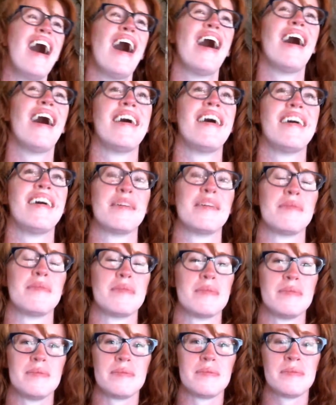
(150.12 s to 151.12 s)
um,
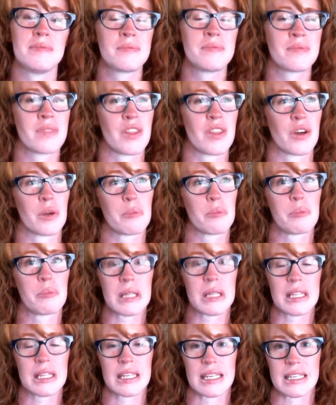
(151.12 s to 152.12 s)
their
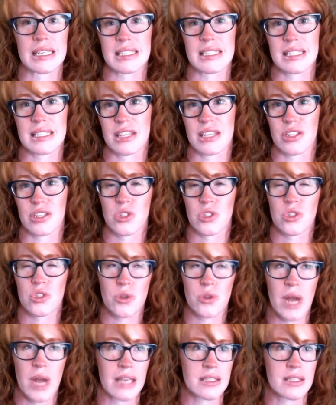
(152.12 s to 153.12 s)
abilities, their
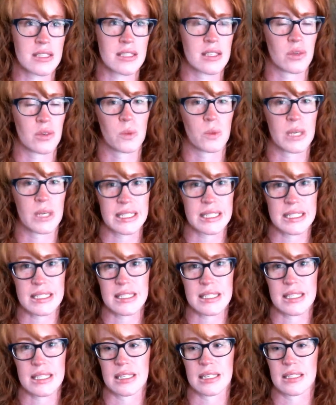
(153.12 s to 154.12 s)
strengths, their
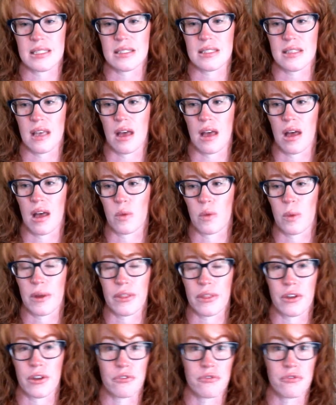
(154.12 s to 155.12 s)
weaknesses, where
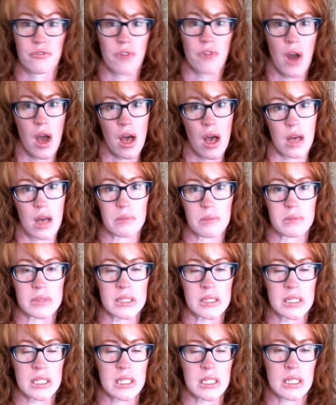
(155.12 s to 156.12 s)
they're from.
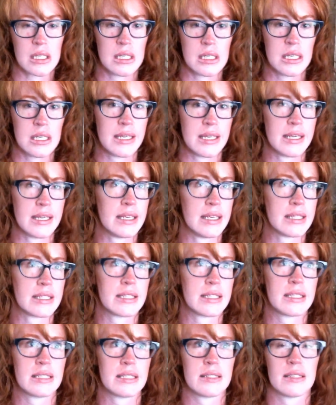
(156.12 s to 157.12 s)
It
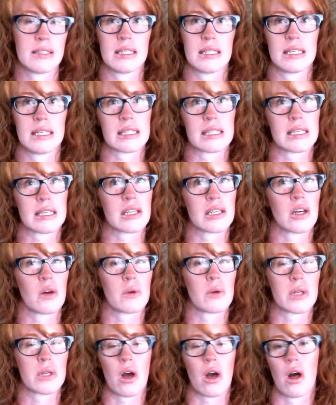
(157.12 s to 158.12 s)
it can
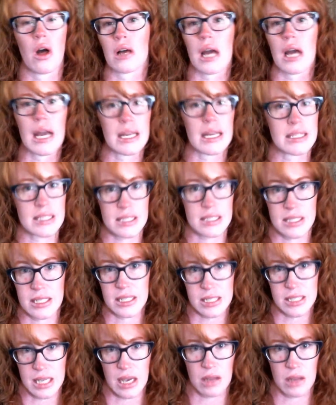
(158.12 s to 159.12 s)
go into all kinds of
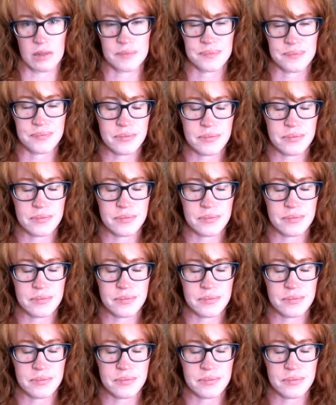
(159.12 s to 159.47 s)
detail.